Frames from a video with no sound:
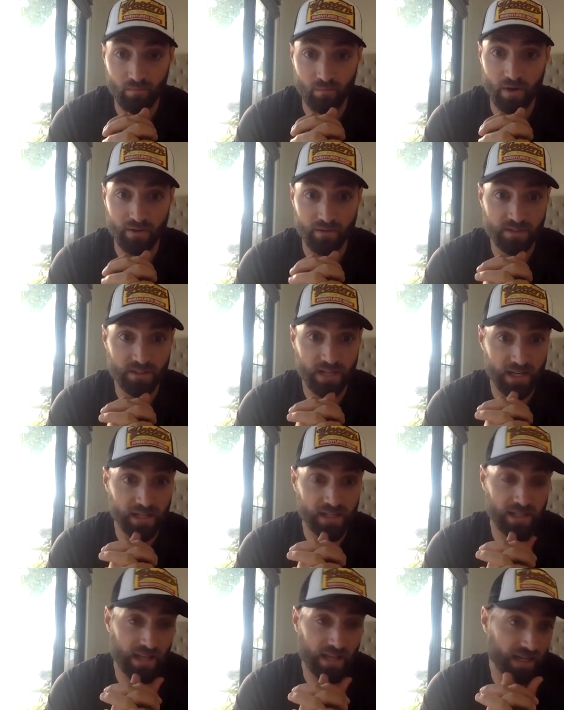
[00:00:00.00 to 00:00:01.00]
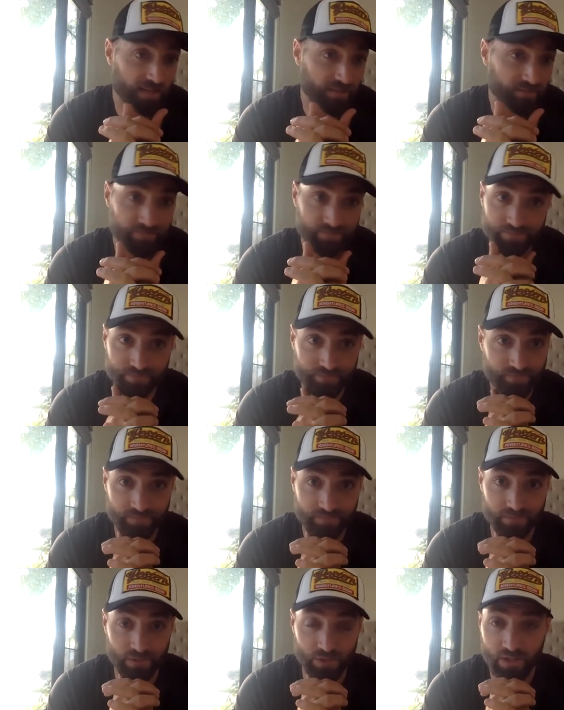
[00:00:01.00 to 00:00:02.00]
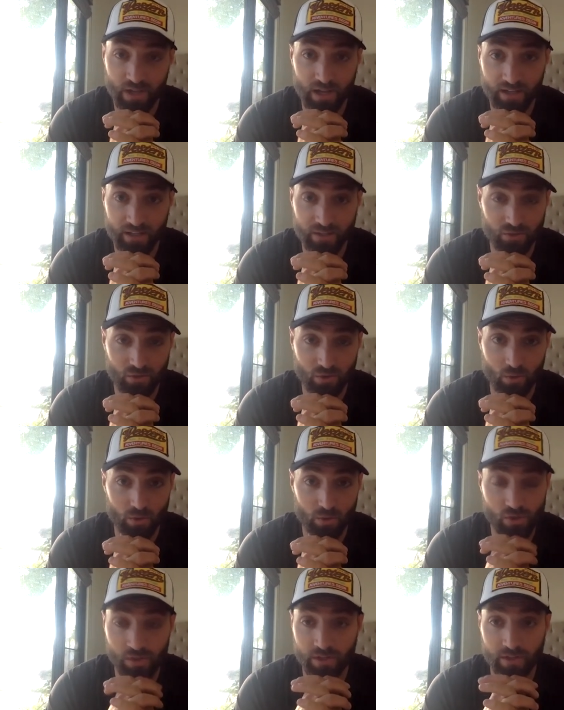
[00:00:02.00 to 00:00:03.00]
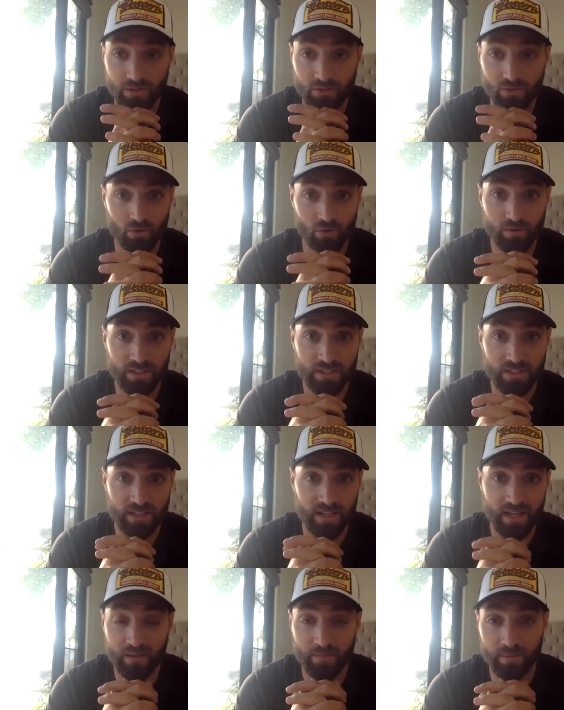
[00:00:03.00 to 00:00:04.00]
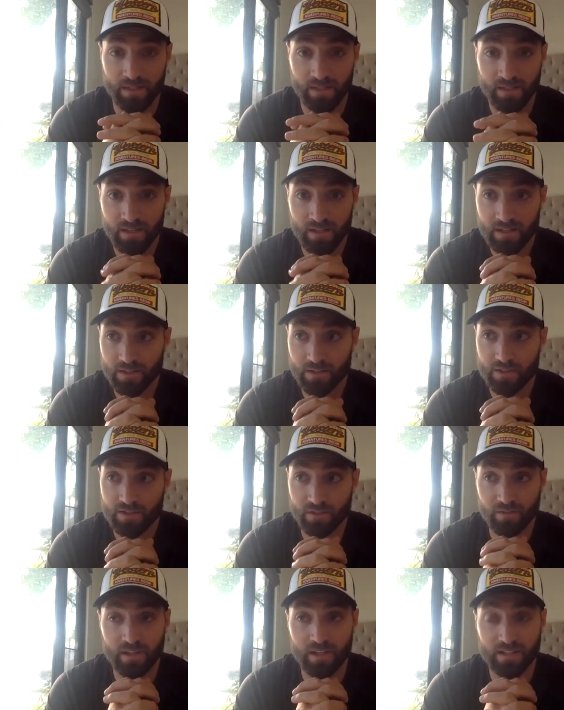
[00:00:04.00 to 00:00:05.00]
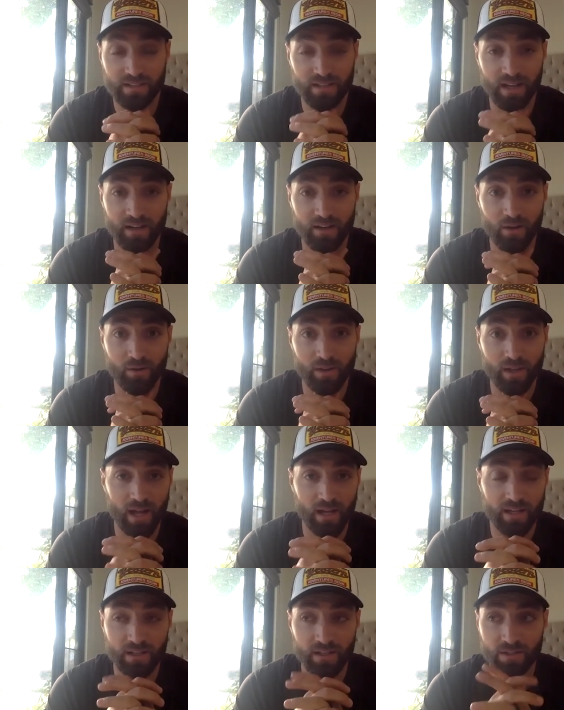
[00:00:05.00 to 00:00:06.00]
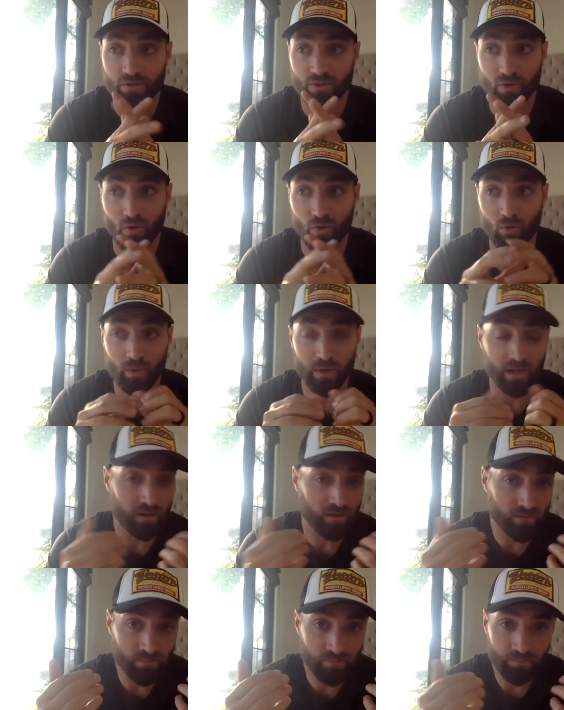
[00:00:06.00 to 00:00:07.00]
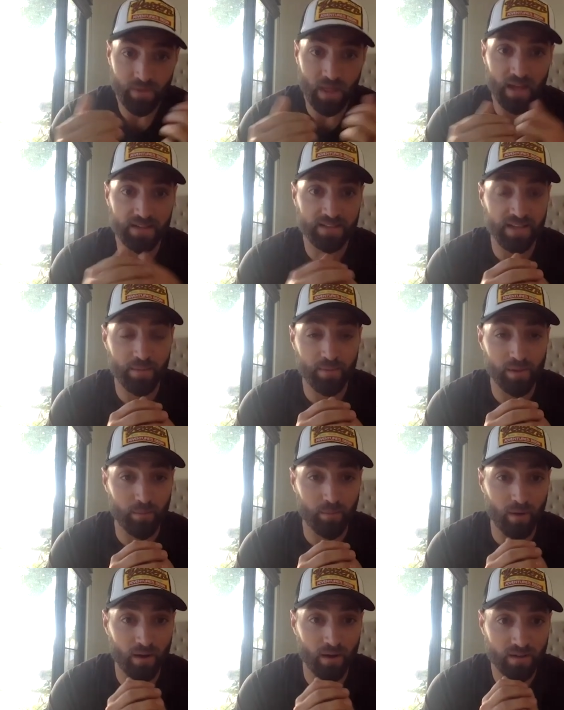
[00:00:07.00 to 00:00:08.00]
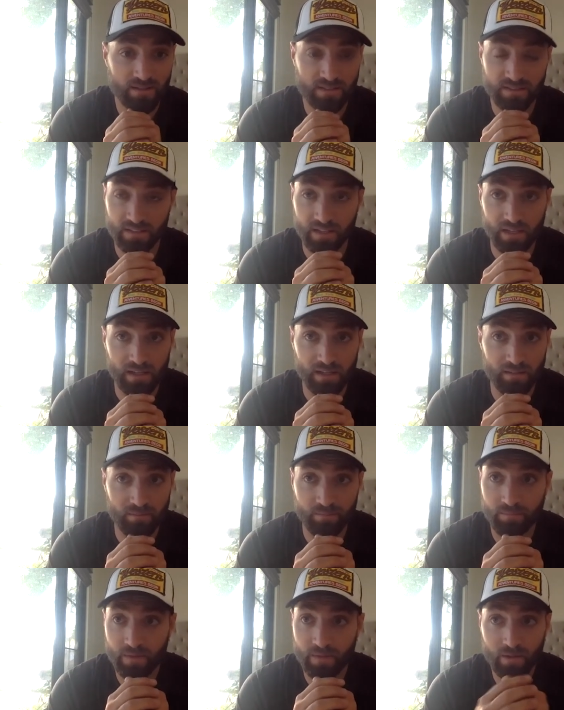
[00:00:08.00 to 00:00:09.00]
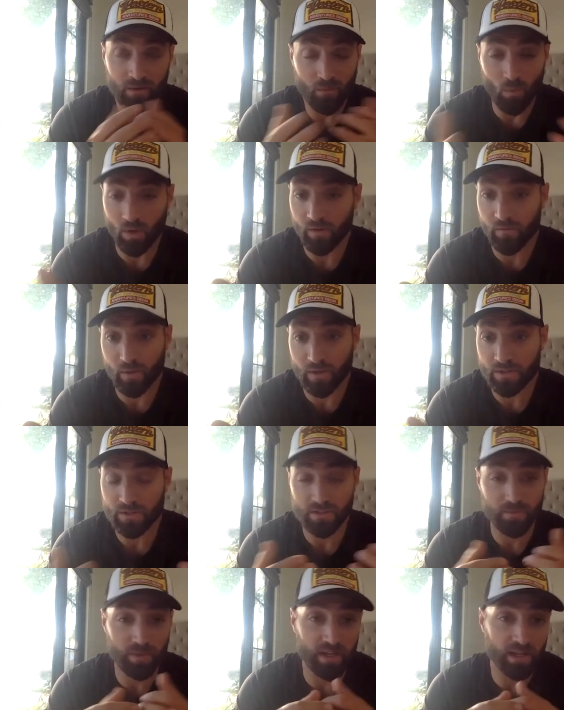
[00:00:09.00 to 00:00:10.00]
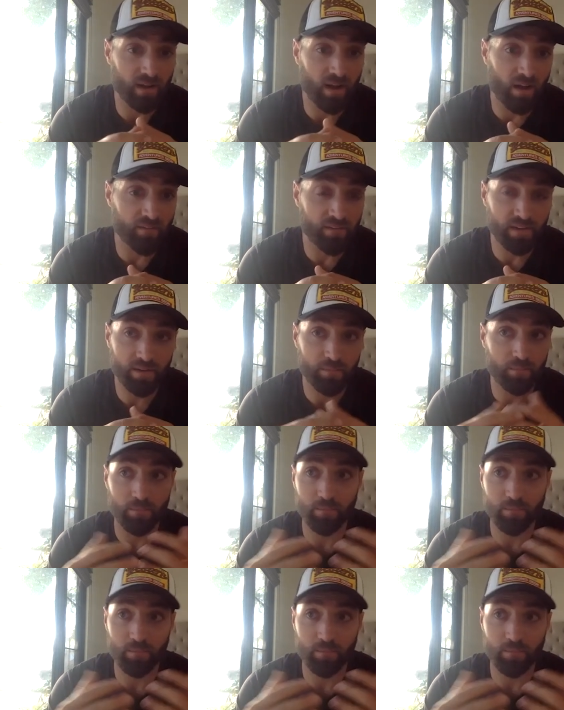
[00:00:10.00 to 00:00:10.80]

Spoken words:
understanding that you've got to control what you can control in this game, and there's certain things that I know that I can control when I step in the box, and one of which is being confident,